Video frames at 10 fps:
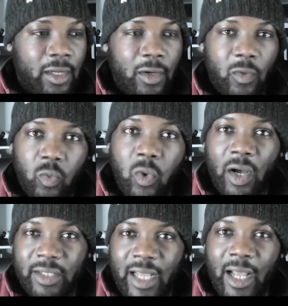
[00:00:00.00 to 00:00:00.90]
what
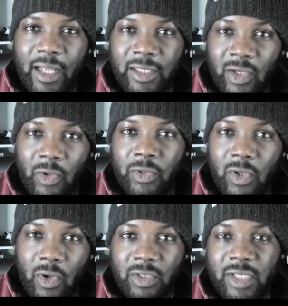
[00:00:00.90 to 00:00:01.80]
that is going to
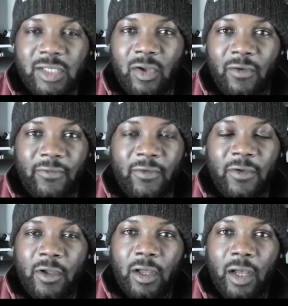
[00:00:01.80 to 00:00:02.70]
consist of
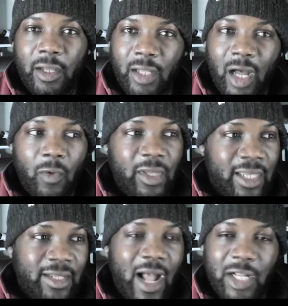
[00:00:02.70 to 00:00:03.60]
and how we can
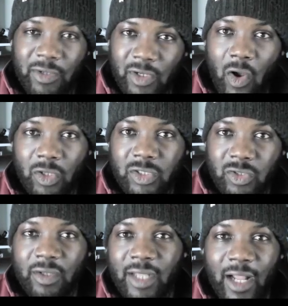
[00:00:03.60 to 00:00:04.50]
actually
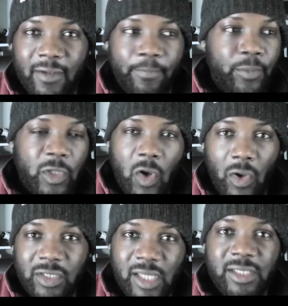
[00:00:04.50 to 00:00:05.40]
construct that
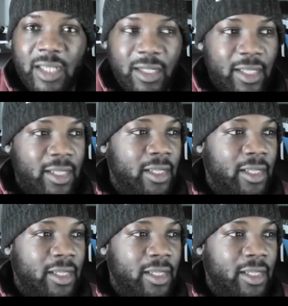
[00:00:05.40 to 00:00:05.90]
consistently,